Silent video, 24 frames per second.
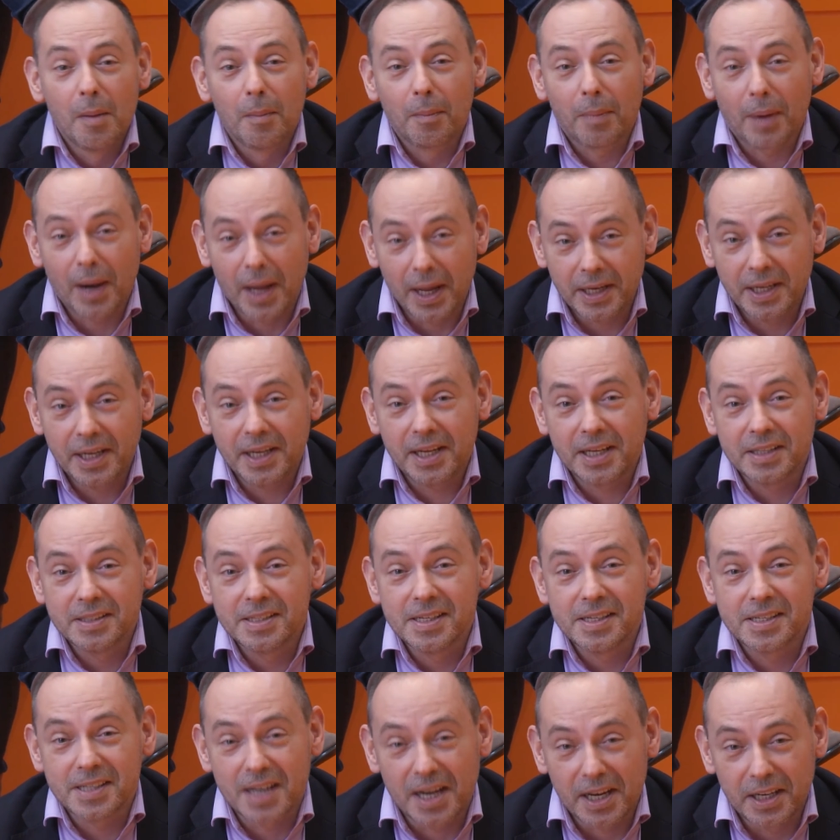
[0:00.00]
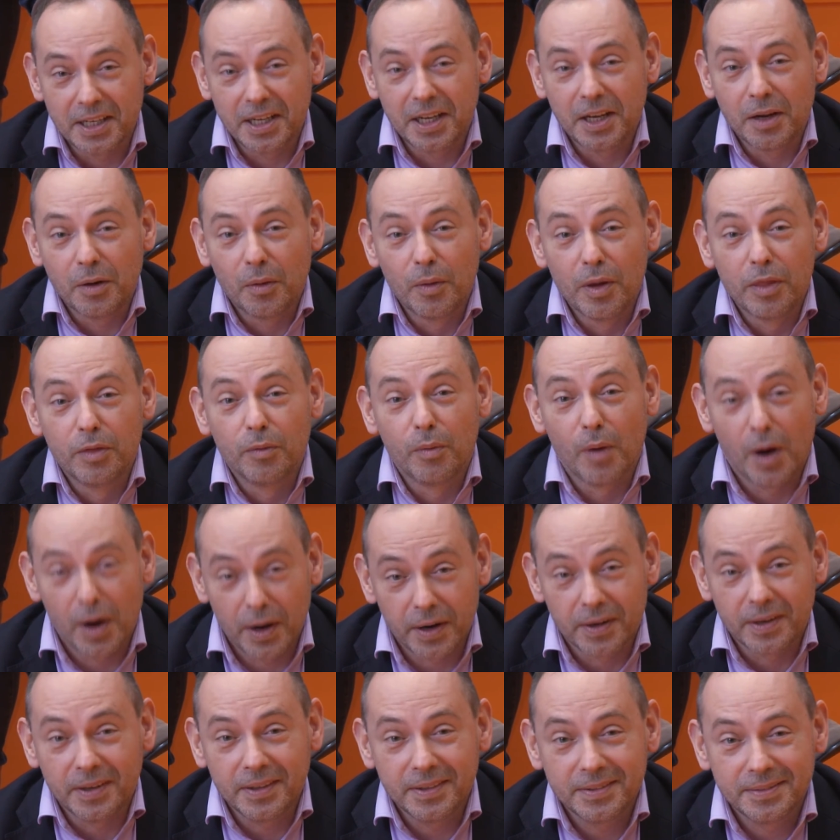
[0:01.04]
Planning and Designing with
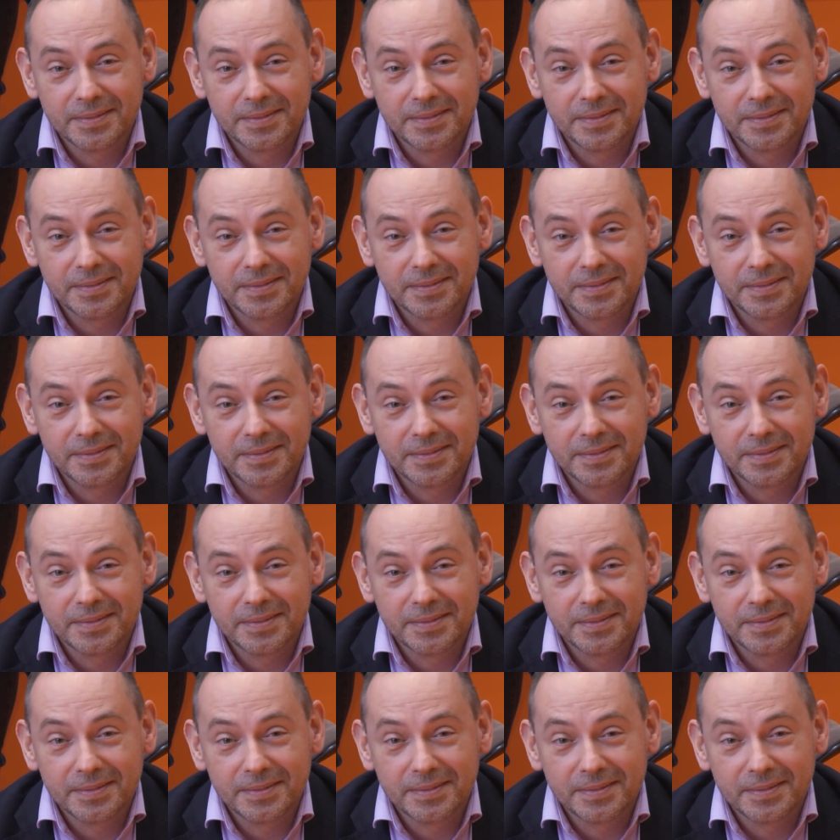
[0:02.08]
Water.